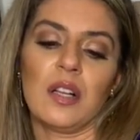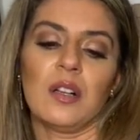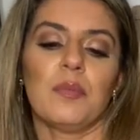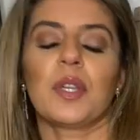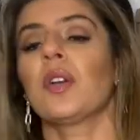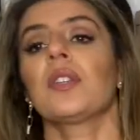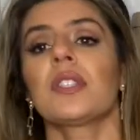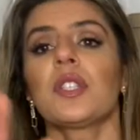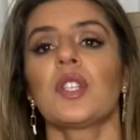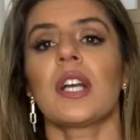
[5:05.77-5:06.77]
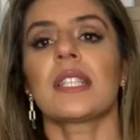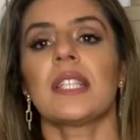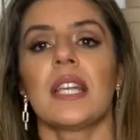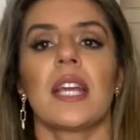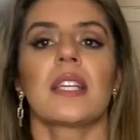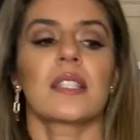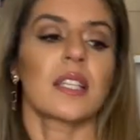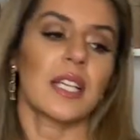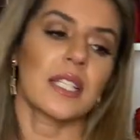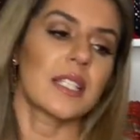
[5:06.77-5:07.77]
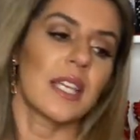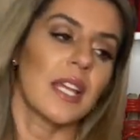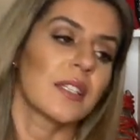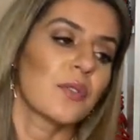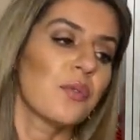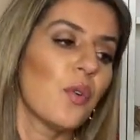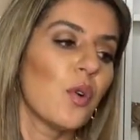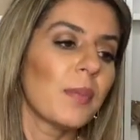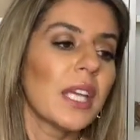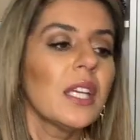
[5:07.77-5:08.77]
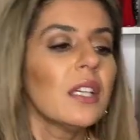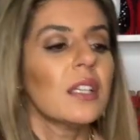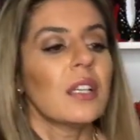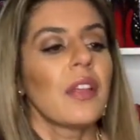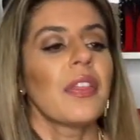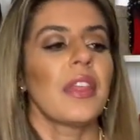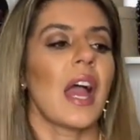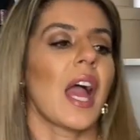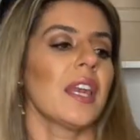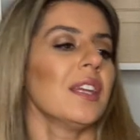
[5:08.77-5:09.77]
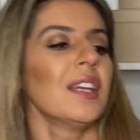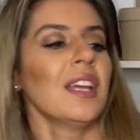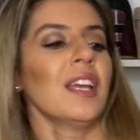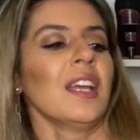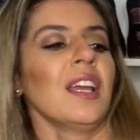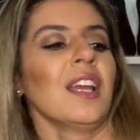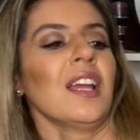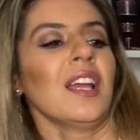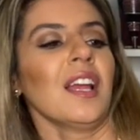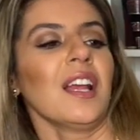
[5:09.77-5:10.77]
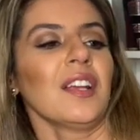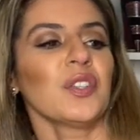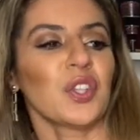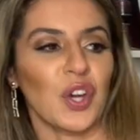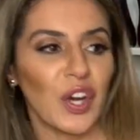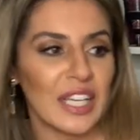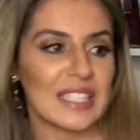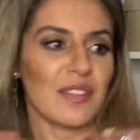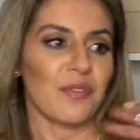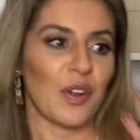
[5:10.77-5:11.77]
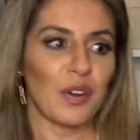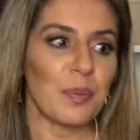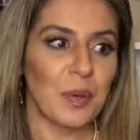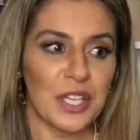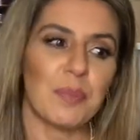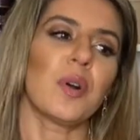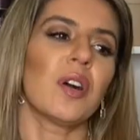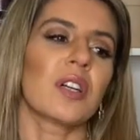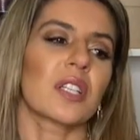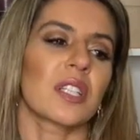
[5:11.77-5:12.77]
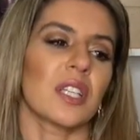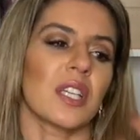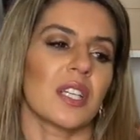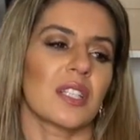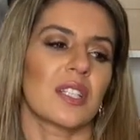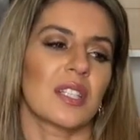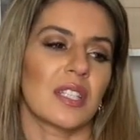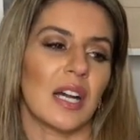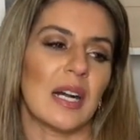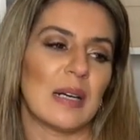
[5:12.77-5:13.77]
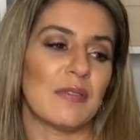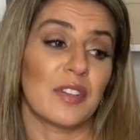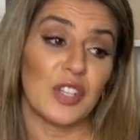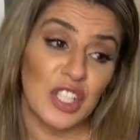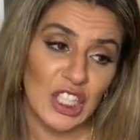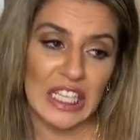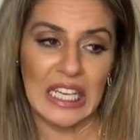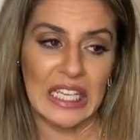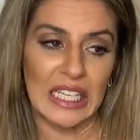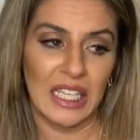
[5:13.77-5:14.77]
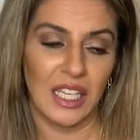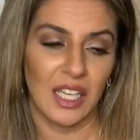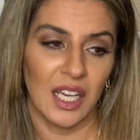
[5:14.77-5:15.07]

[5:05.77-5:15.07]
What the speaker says: because the Dyson Airset is standard for me, that, you know, it's a very pretty box. It's very unique.